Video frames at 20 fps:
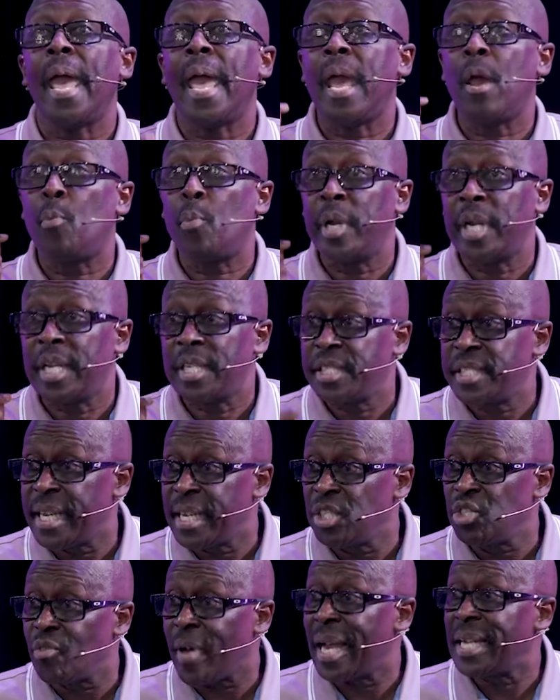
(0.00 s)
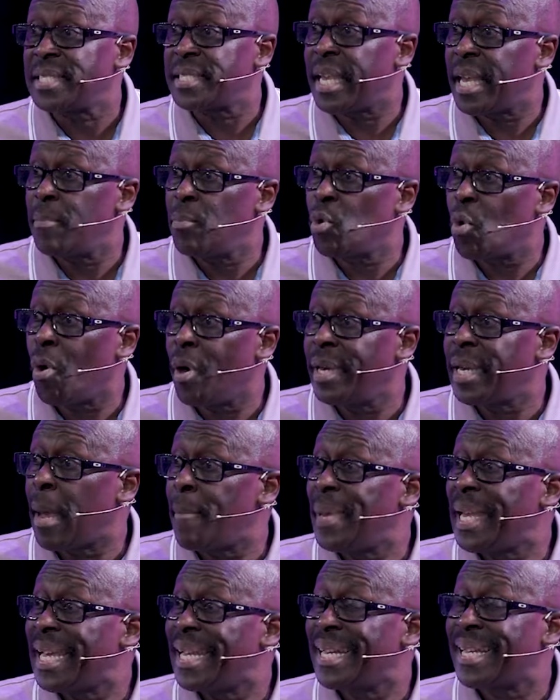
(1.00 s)
And when the dendrites keep growing,
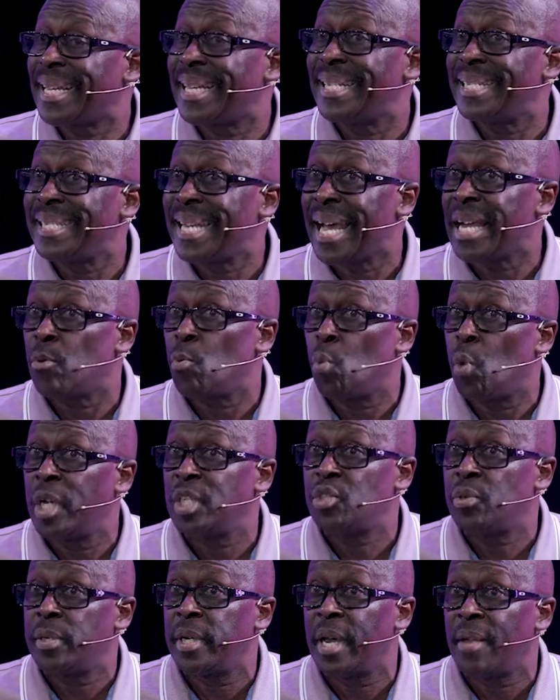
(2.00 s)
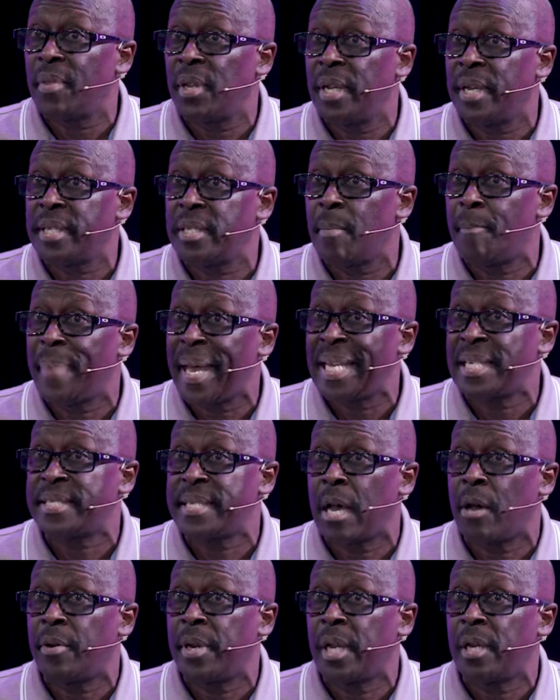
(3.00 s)
they begin to connect one to another. Look at the base
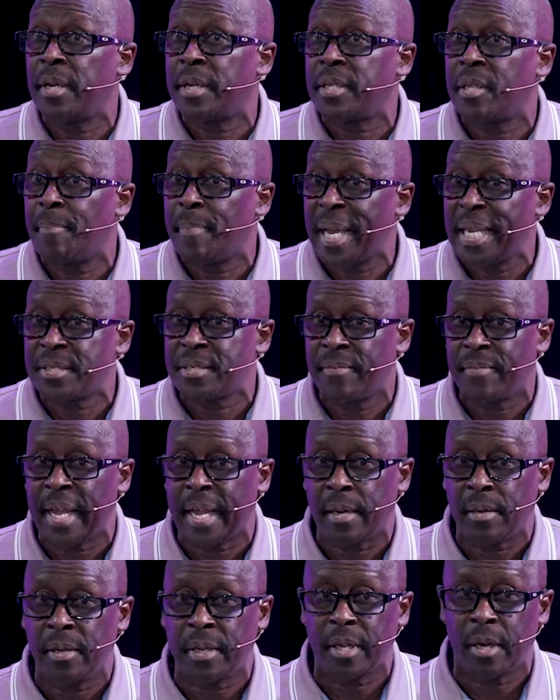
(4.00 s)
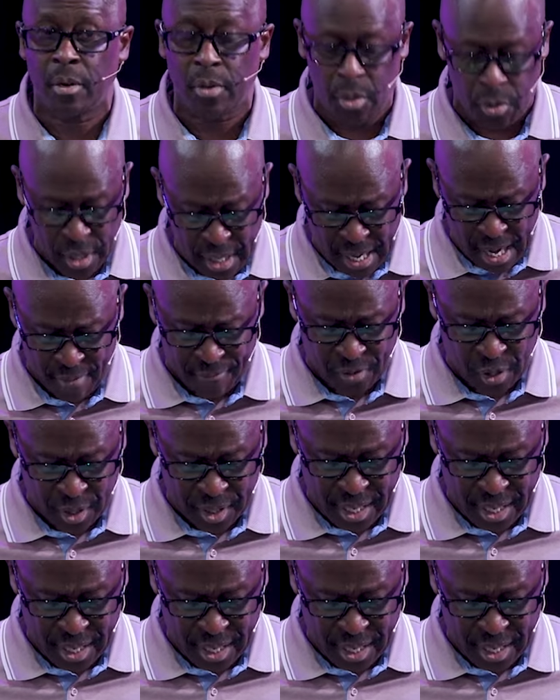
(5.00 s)
down there. Look at the base of that. Look at it on your left.